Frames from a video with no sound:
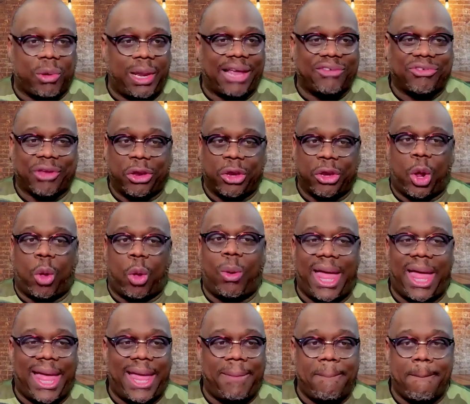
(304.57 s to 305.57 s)
said, you know
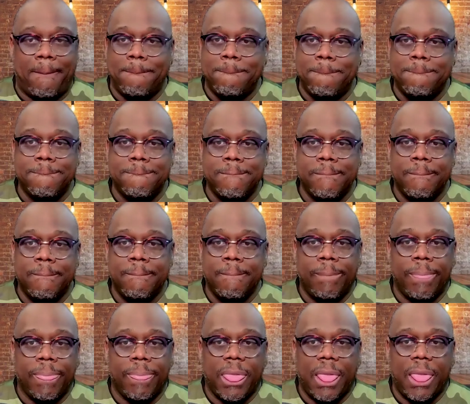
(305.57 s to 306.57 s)
what?
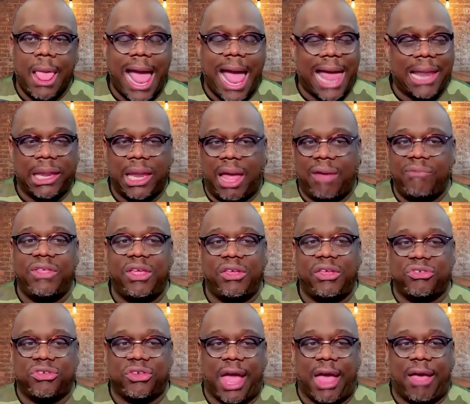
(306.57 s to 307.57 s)
I love this
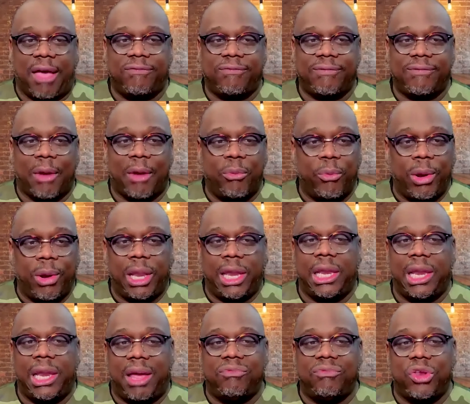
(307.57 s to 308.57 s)
stuff. I really
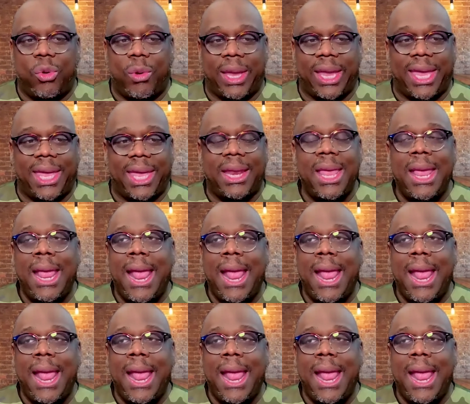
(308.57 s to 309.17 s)
love doing it.